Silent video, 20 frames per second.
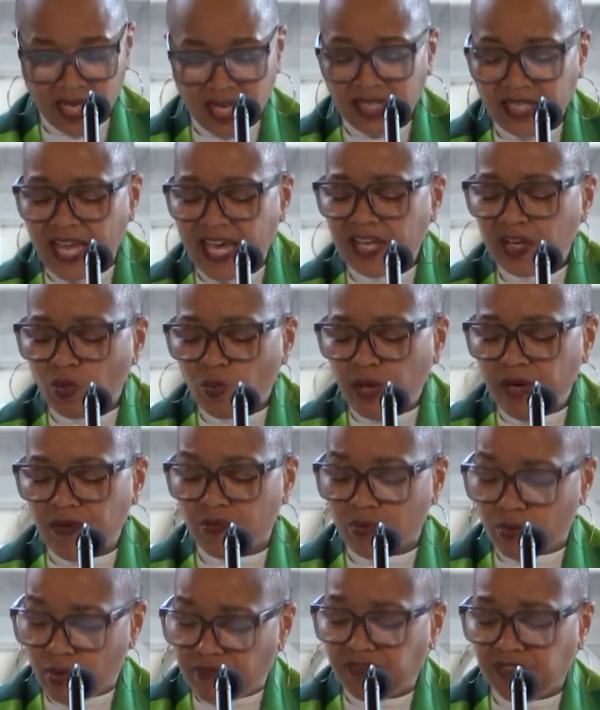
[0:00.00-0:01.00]
Later, we
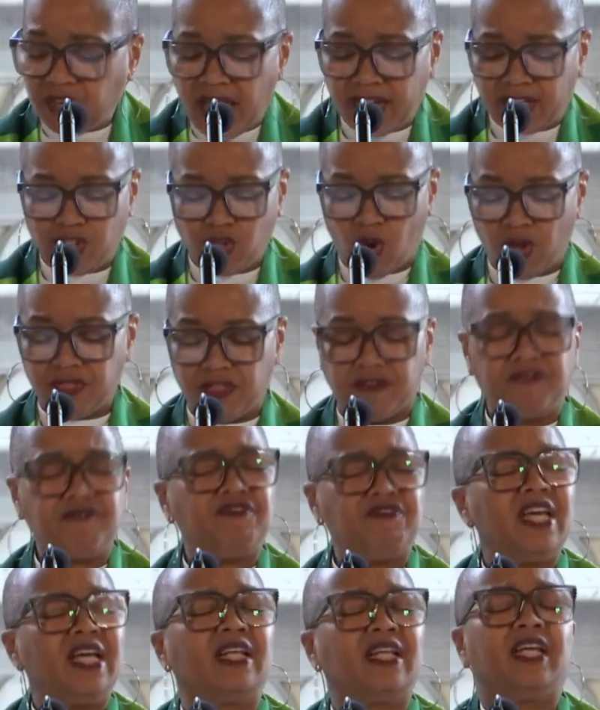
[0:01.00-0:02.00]
reflect on the
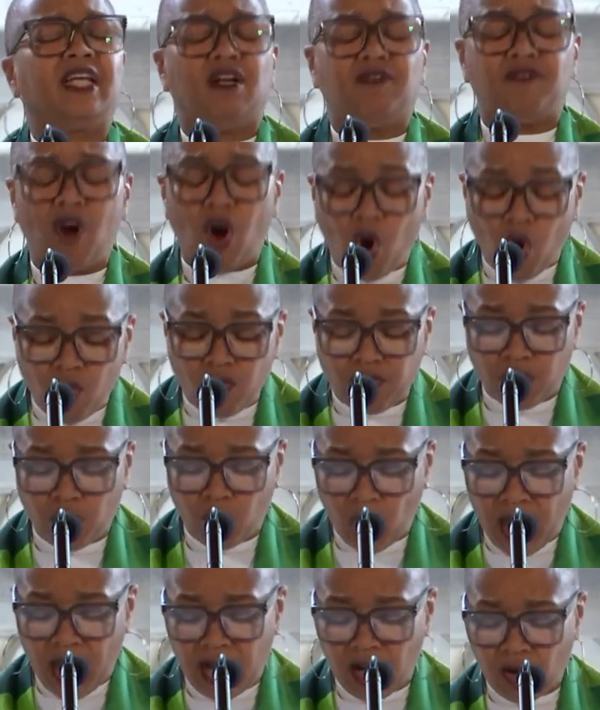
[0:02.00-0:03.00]
feeling of
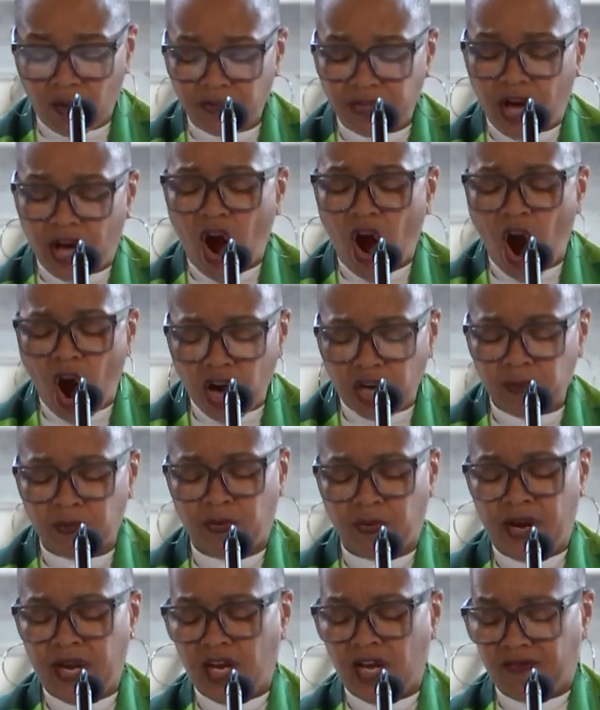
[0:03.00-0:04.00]
overwhelm, the
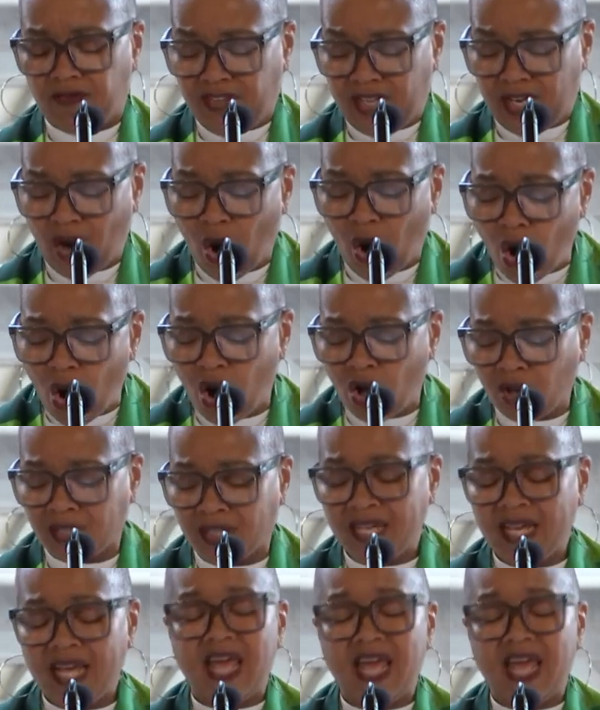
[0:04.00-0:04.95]
heartbreak of it all,